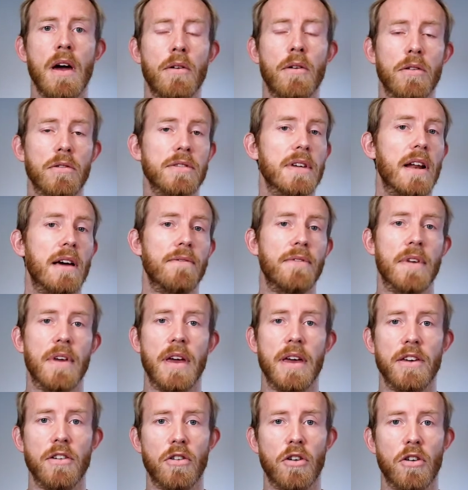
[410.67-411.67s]
I'd also love to
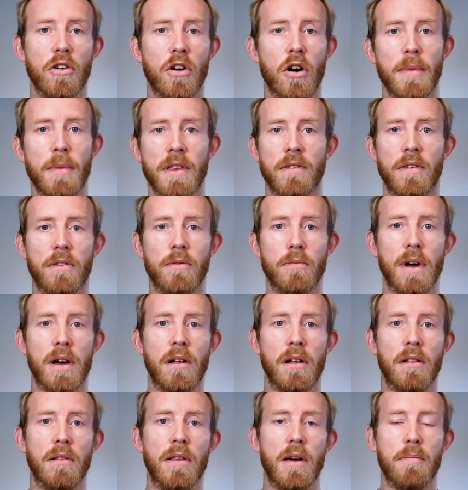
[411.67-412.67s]
hear your comments as
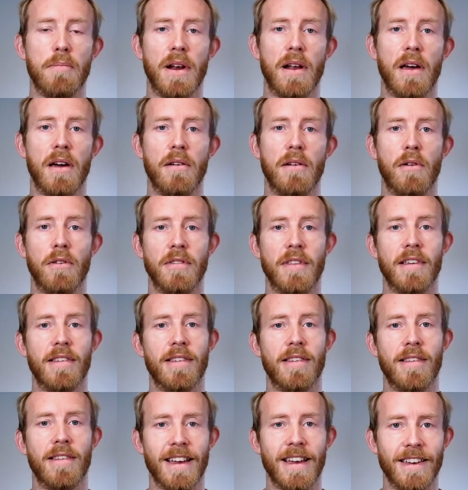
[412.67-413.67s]
well below on
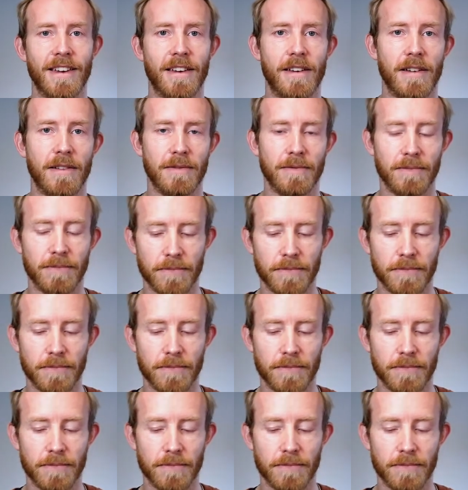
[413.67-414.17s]
this. Thank you.